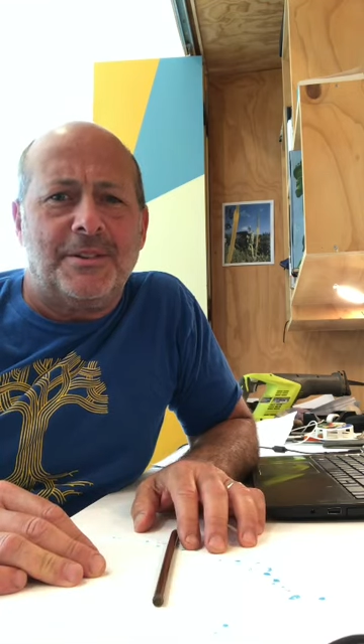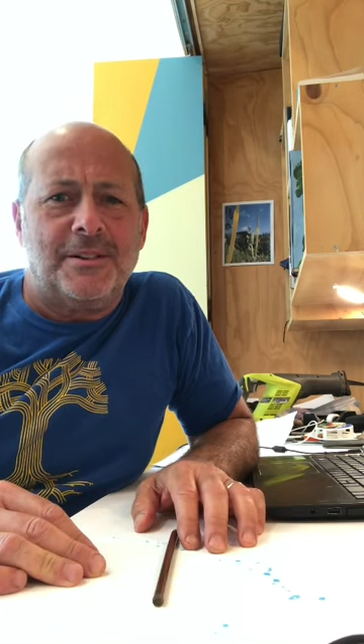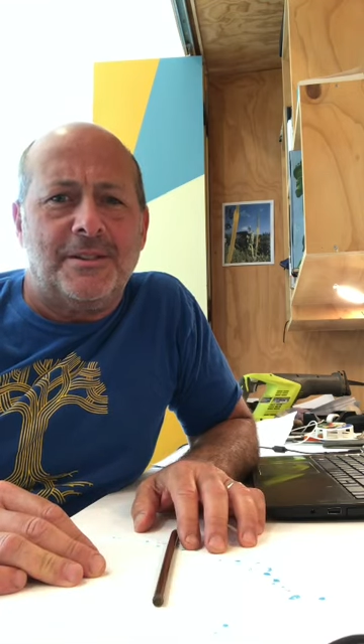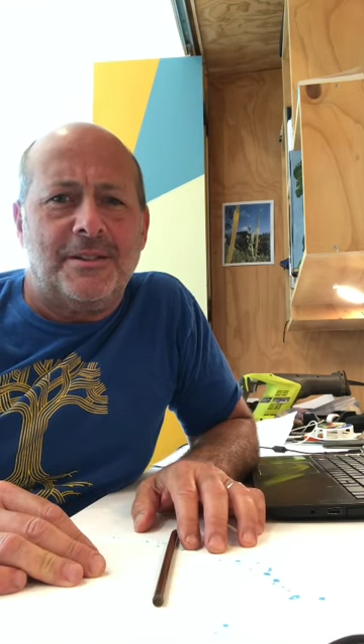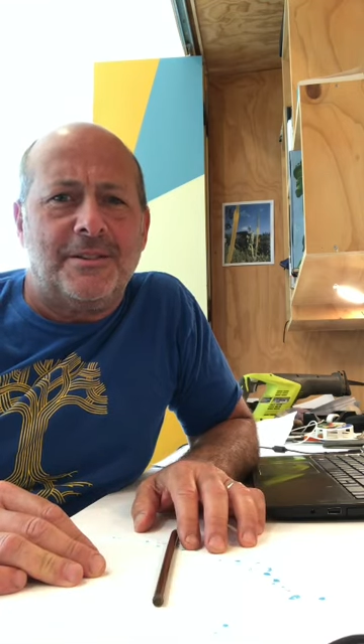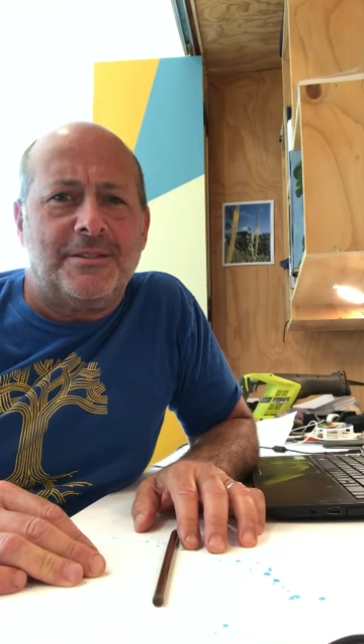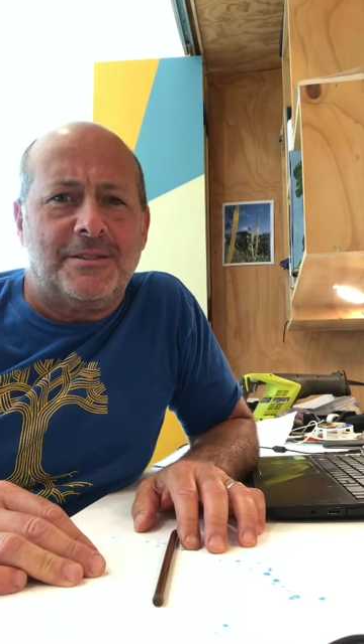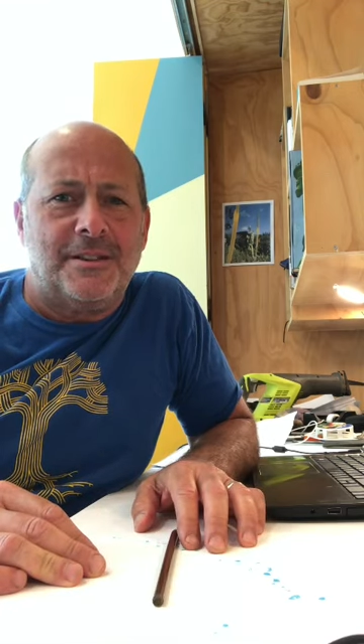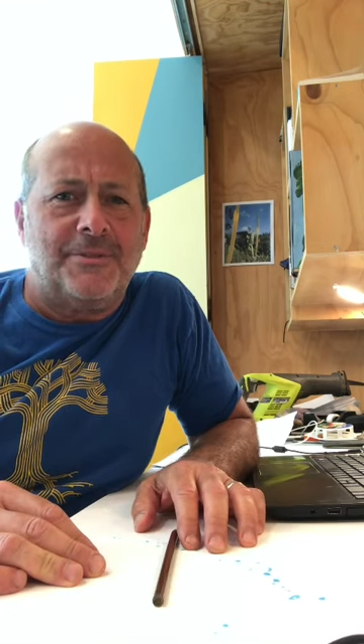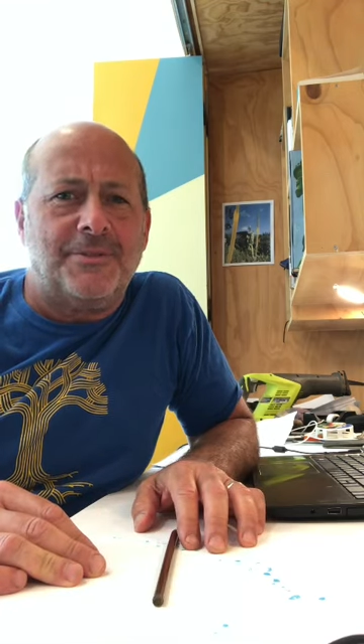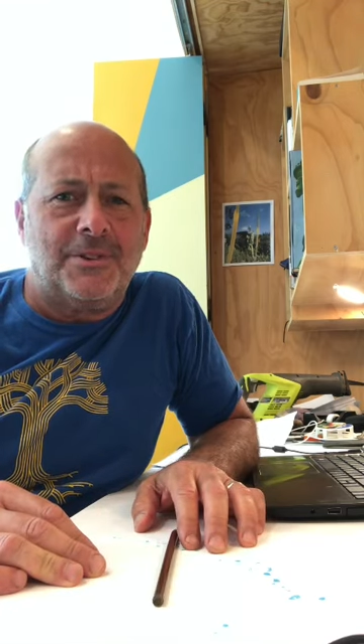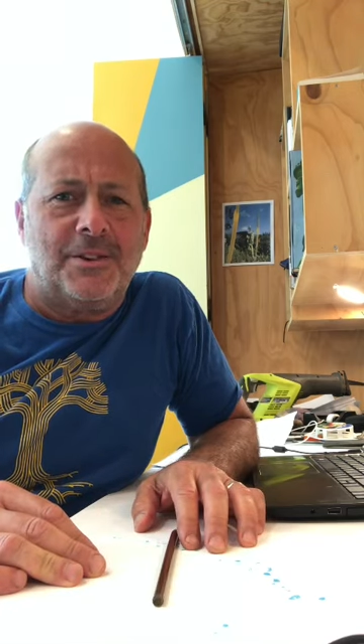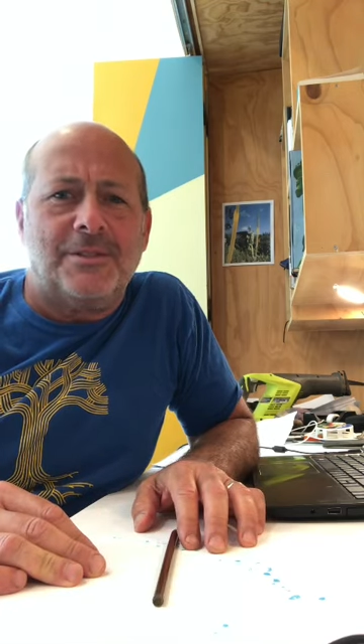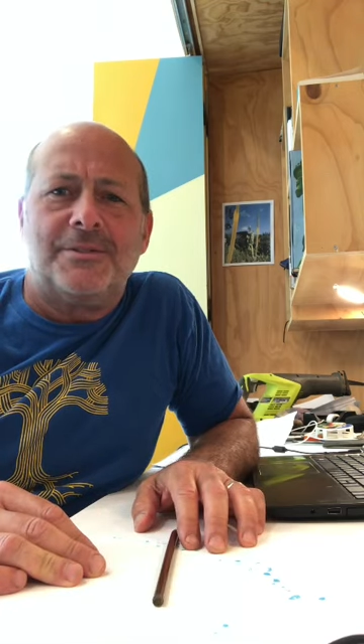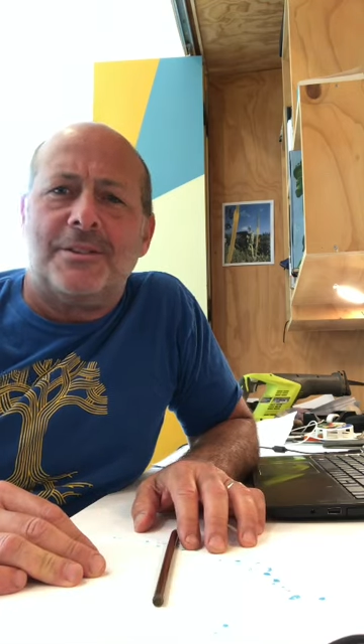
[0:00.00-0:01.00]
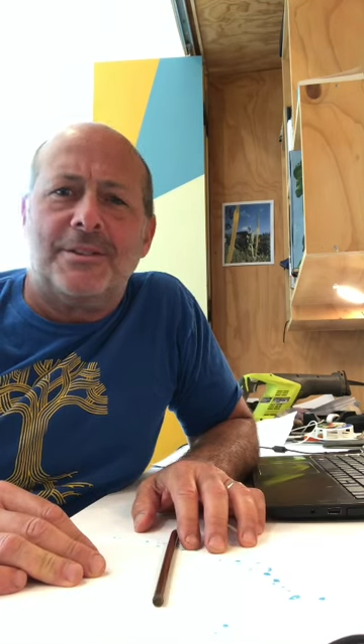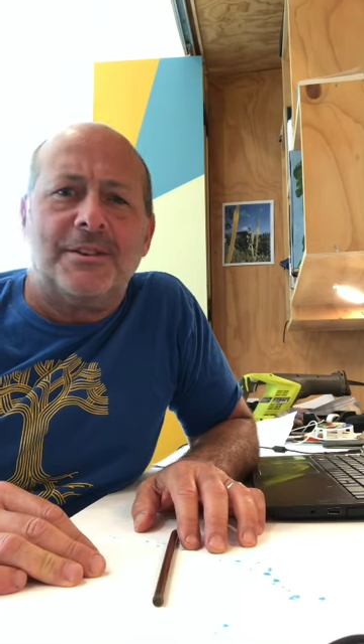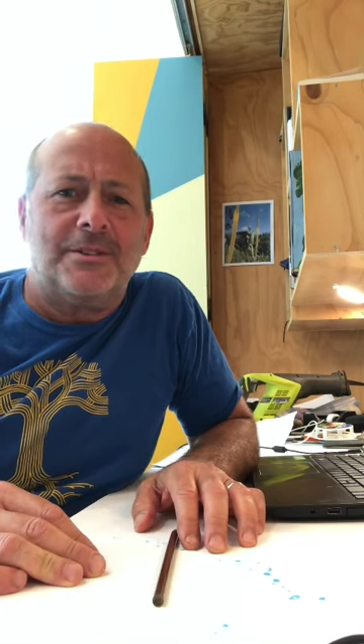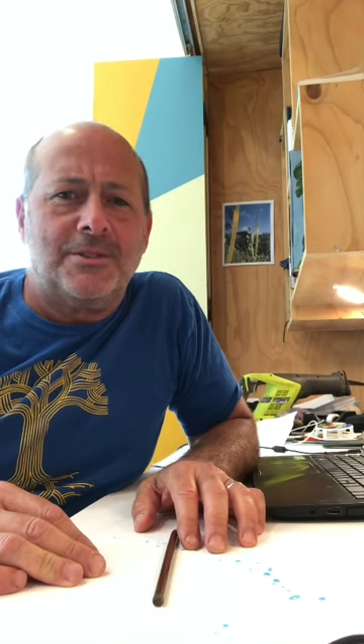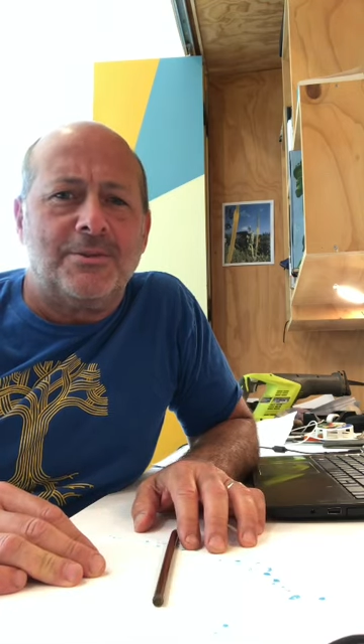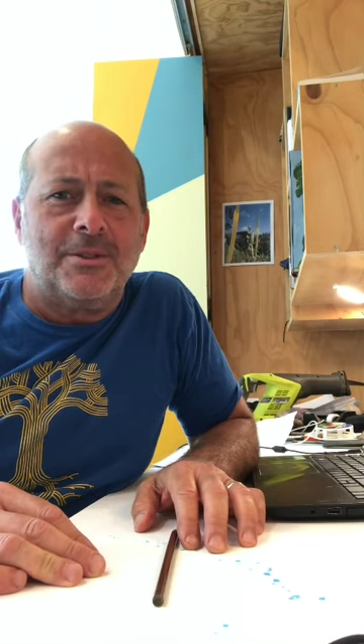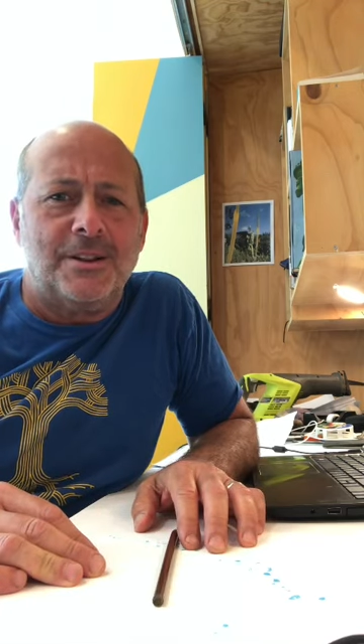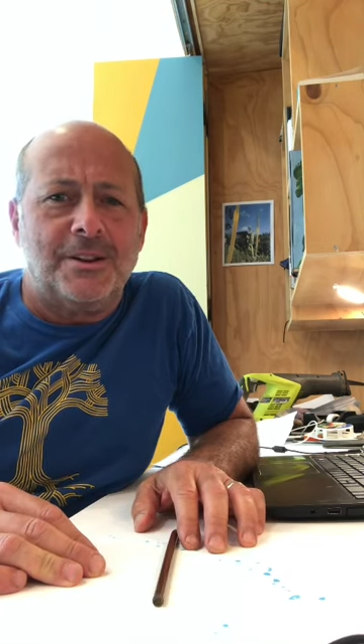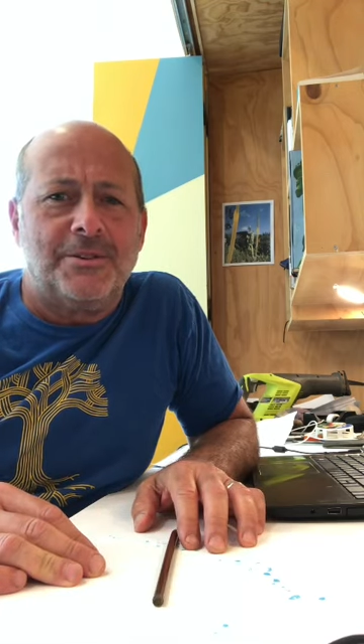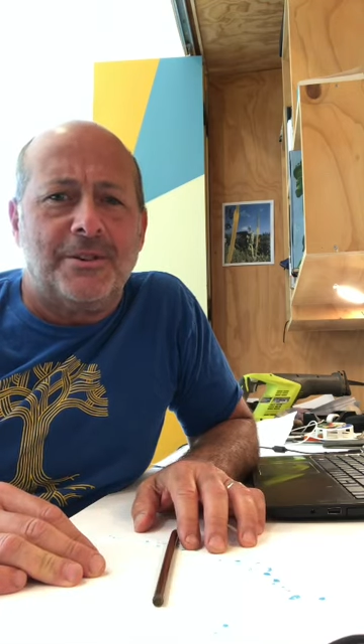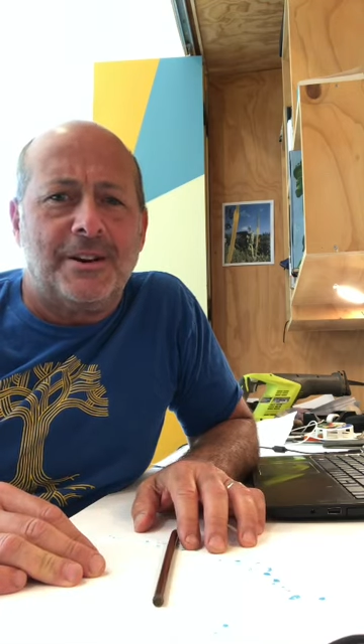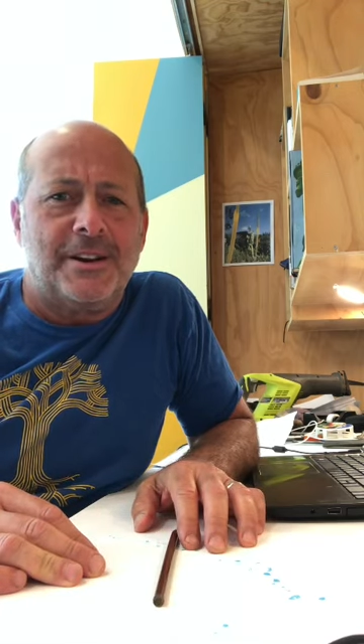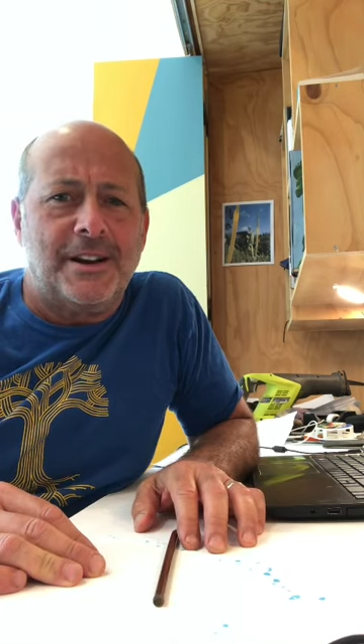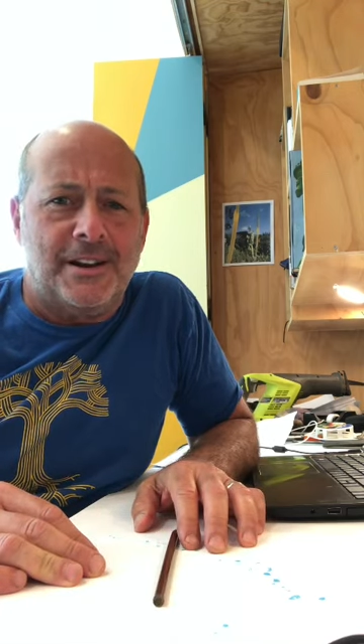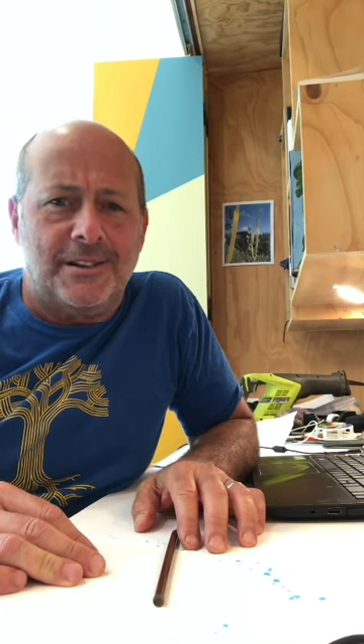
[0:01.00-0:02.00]
that's difficult and then do a literary
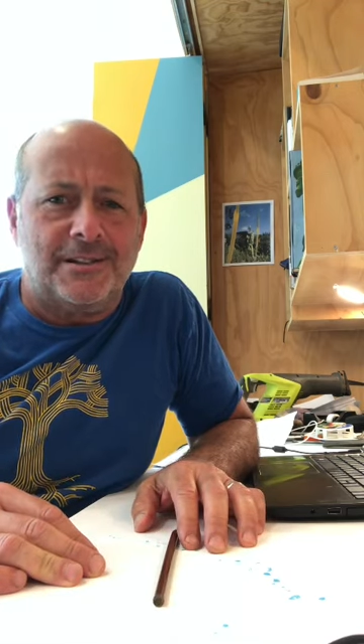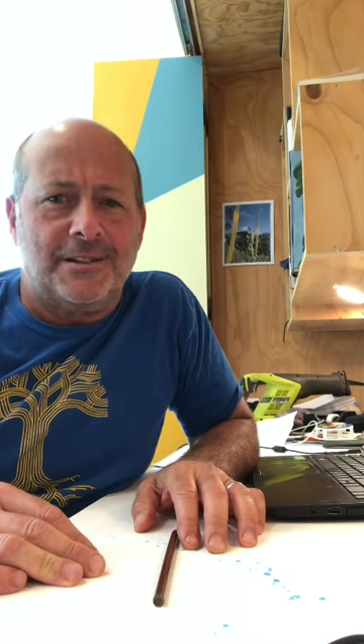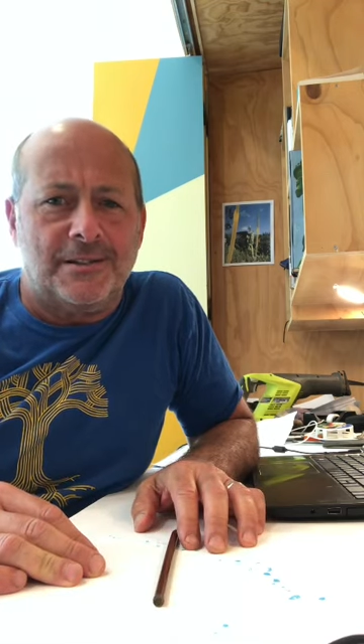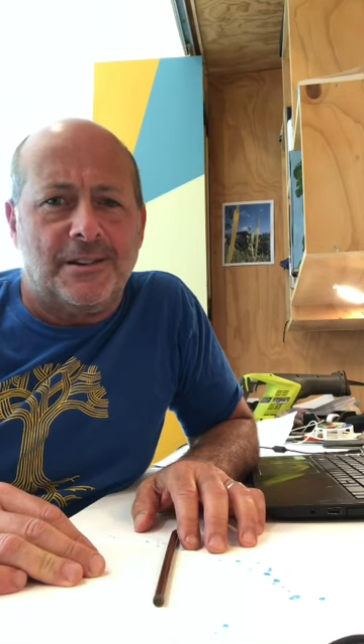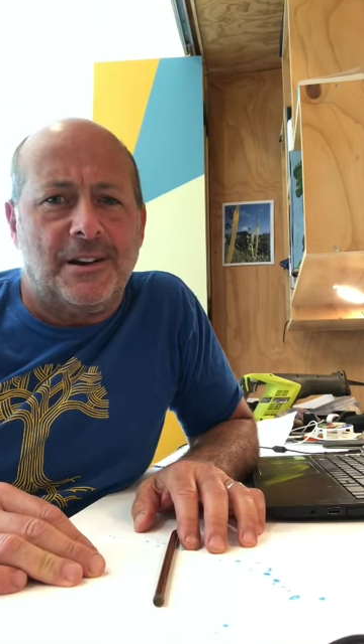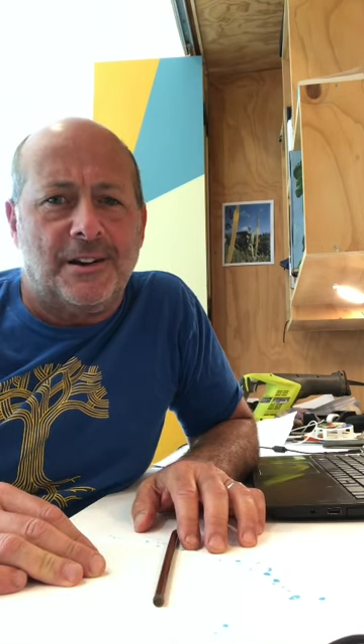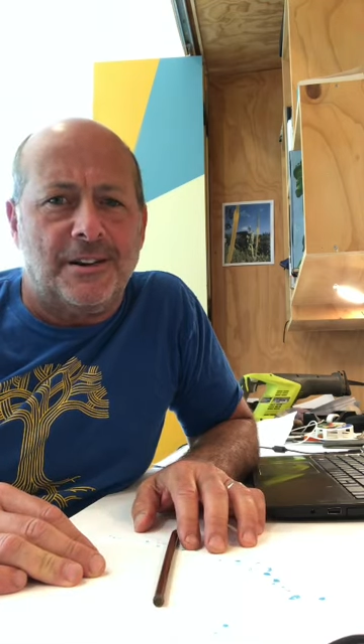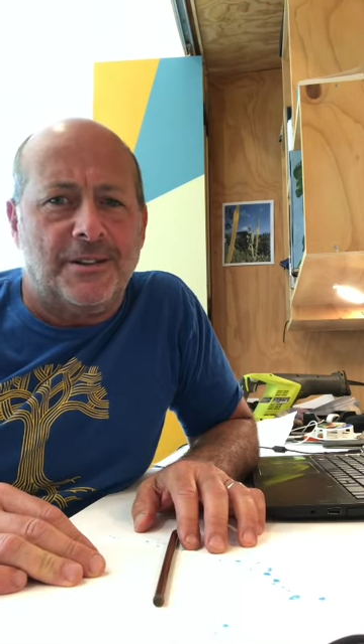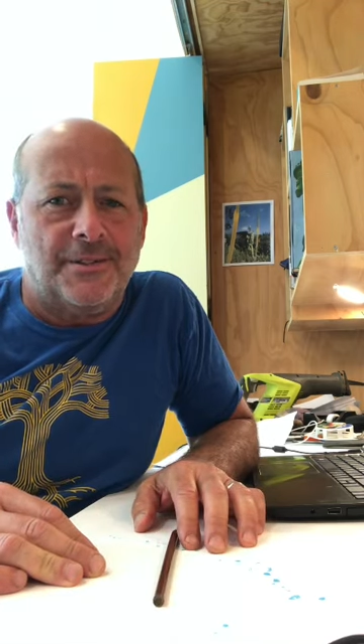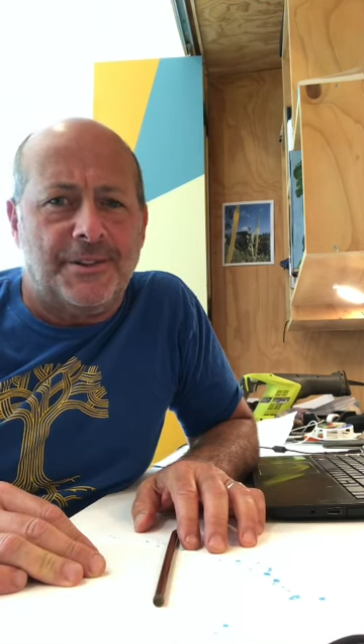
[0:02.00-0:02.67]
analysis on it.